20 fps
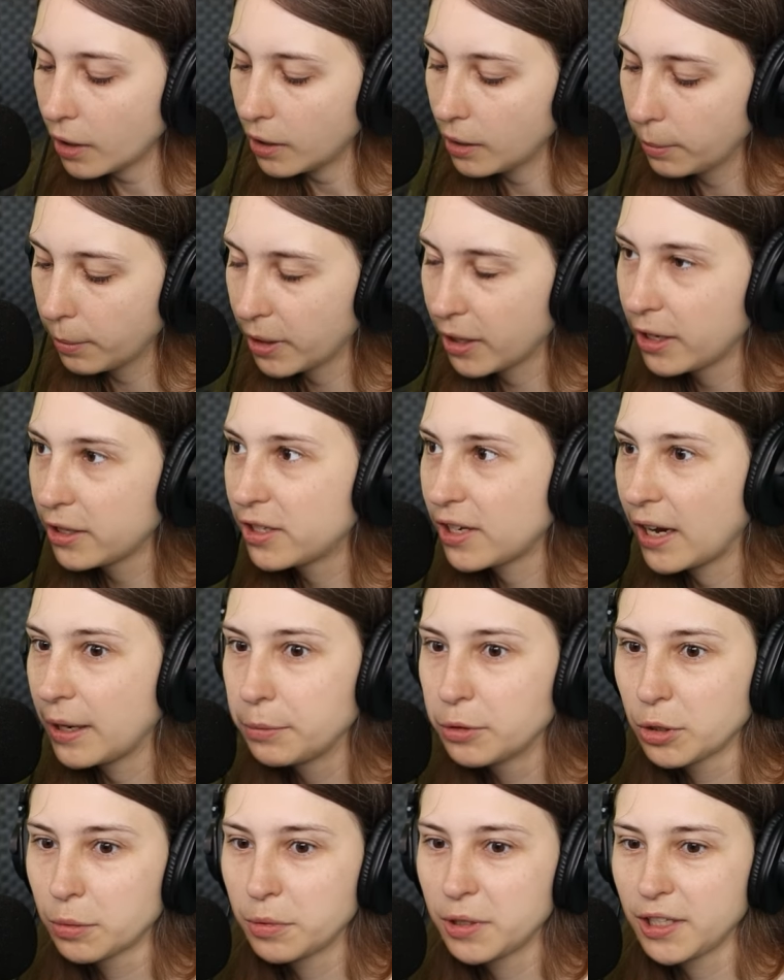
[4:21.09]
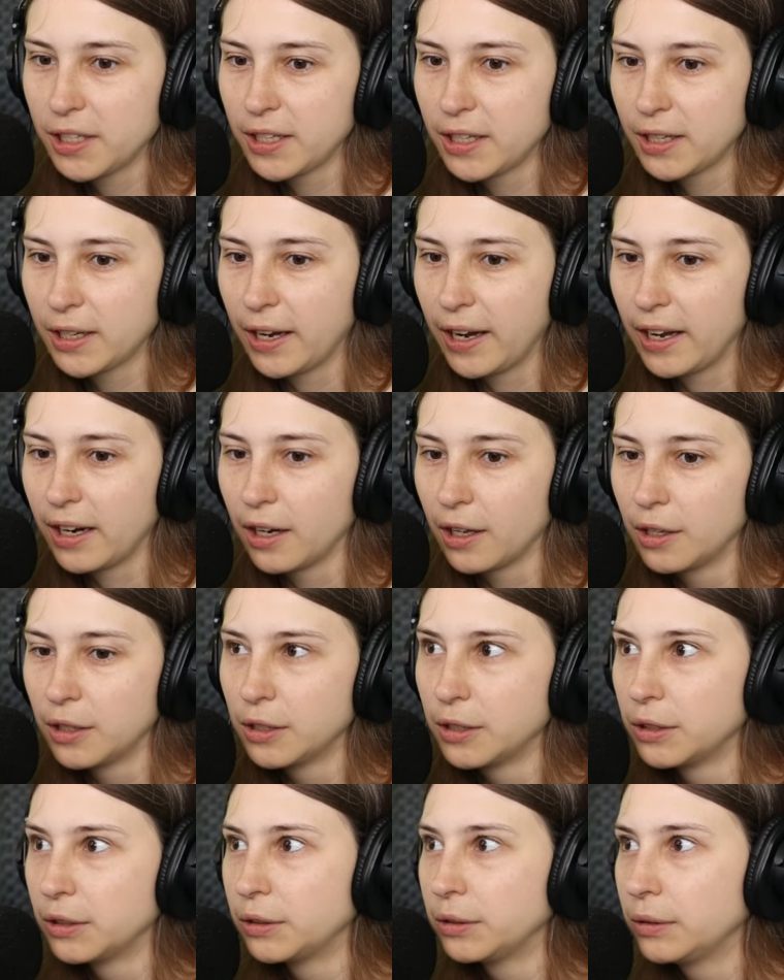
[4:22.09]
I'm gonna type something.
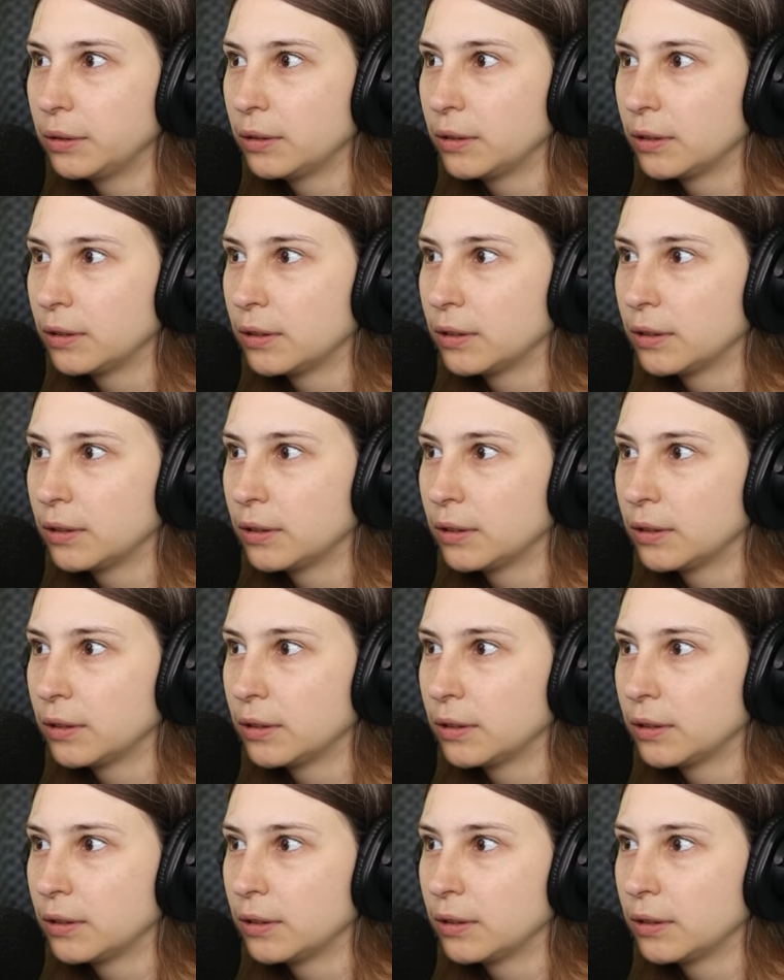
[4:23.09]
Hello.